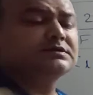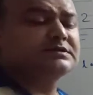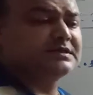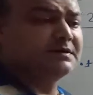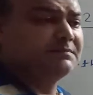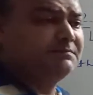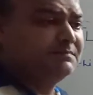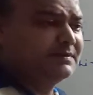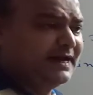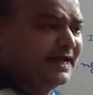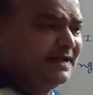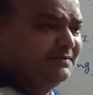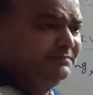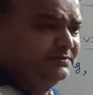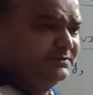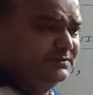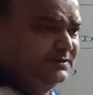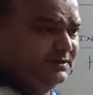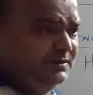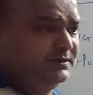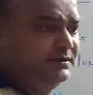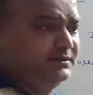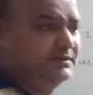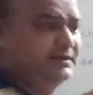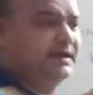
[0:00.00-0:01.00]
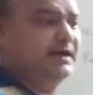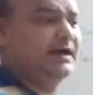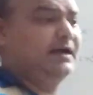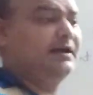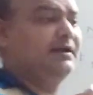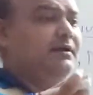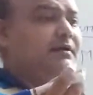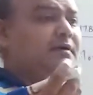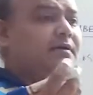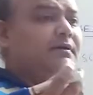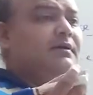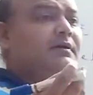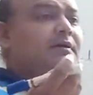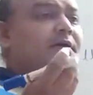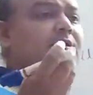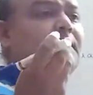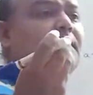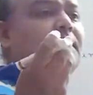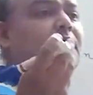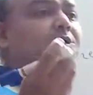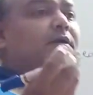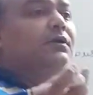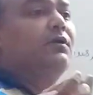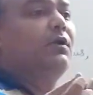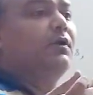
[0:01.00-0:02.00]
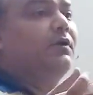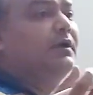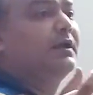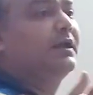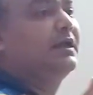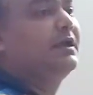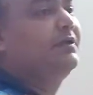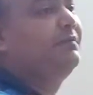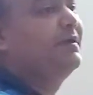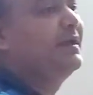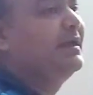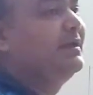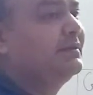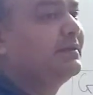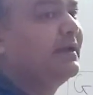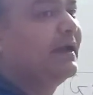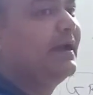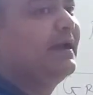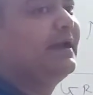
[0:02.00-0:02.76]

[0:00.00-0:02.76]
sometimes they are not giving the